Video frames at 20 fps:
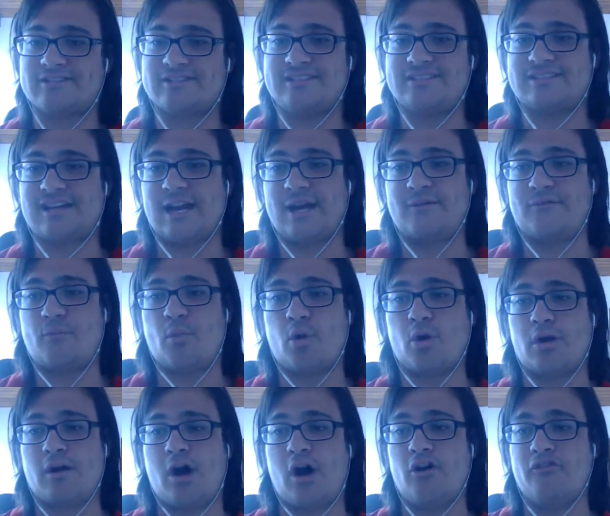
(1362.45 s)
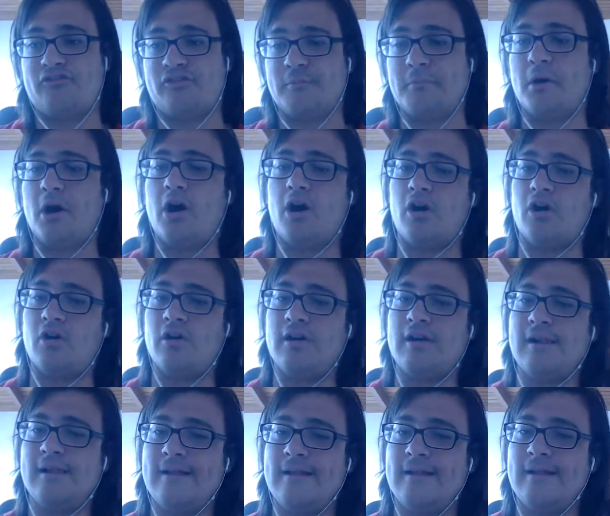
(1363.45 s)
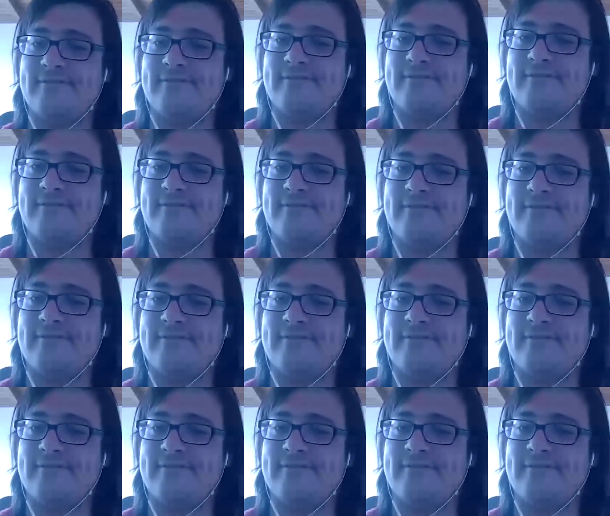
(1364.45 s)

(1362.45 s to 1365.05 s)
He's kind of more off the ball than